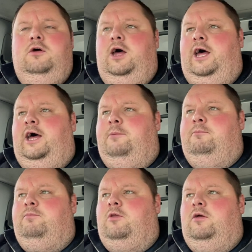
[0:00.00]

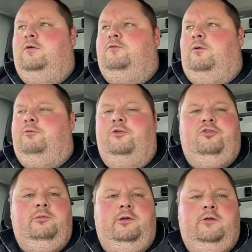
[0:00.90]
from
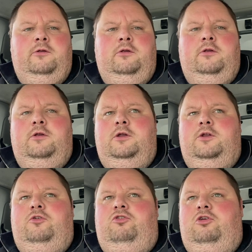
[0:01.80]
Dunstable
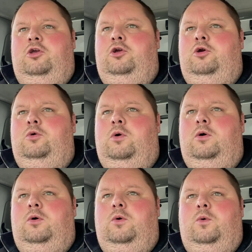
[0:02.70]
to
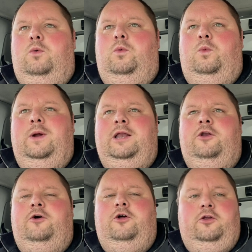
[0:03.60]

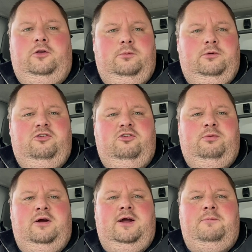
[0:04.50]
Willenhall, which is
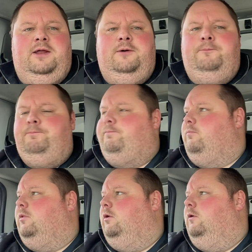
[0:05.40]
where I am now.
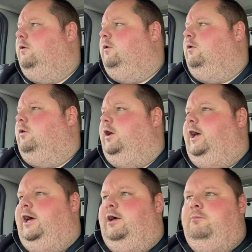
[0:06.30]

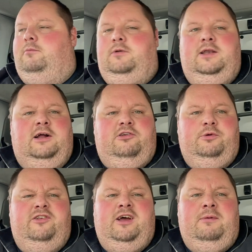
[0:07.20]
It actually
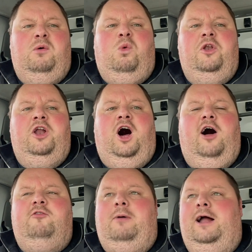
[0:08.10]
worked out about
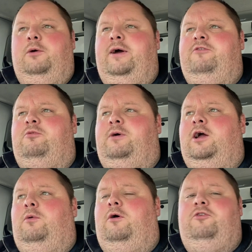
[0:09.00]
1.5 mile away from where I
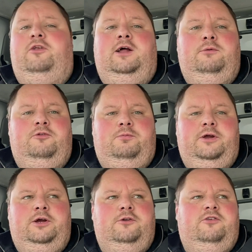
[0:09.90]
was, so that was pretty
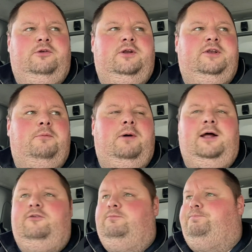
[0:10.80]
good. So no dead
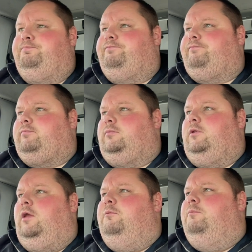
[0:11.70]
miles
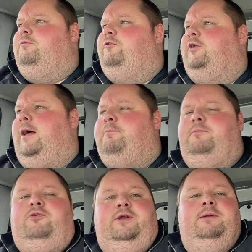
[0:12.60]
for them
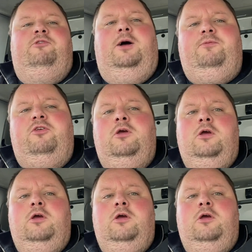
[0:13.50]
between them jobs.